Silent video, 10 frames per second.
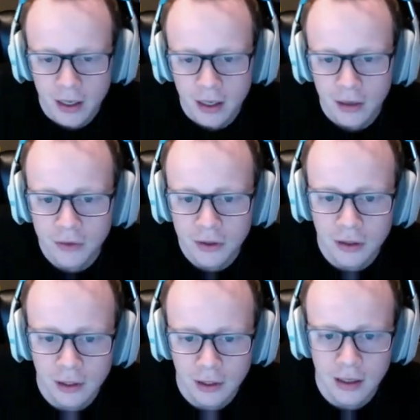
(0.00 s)
If you
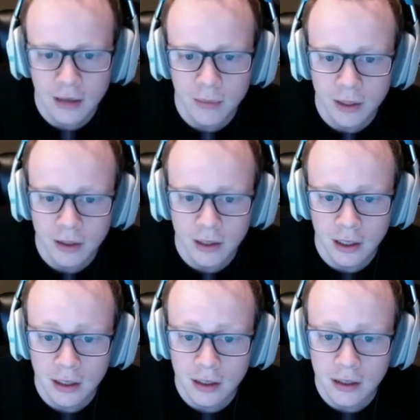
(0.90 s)
click email
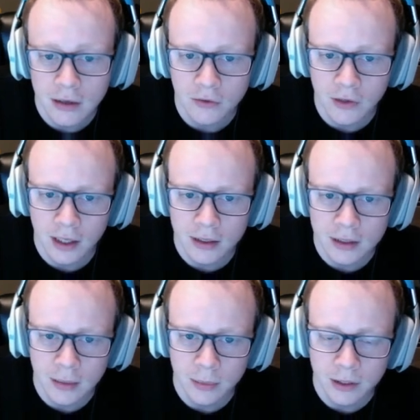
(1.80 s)
and you've got
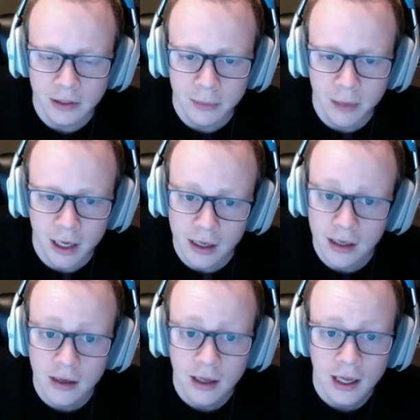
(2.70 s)
templates made,
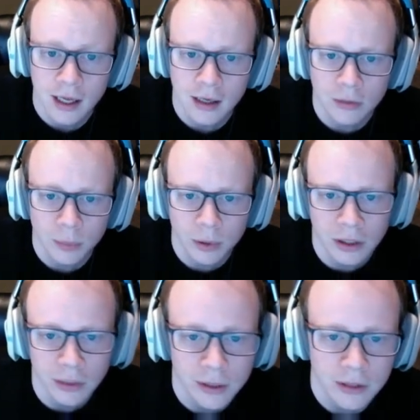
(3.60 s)
it'll pull
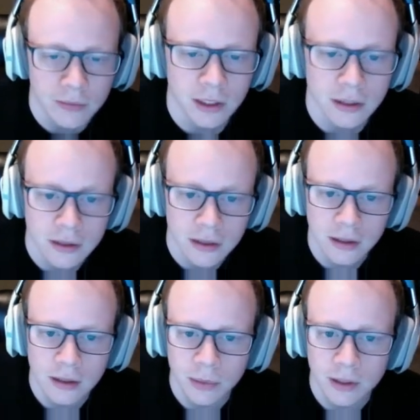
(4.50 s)
up this messaging
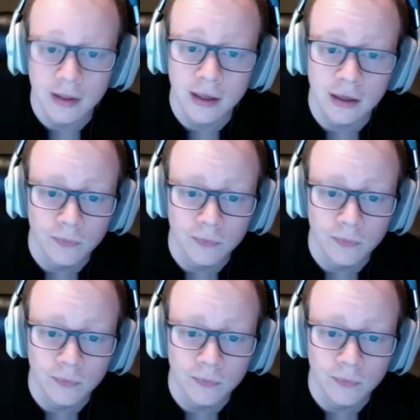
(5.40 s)
template thing.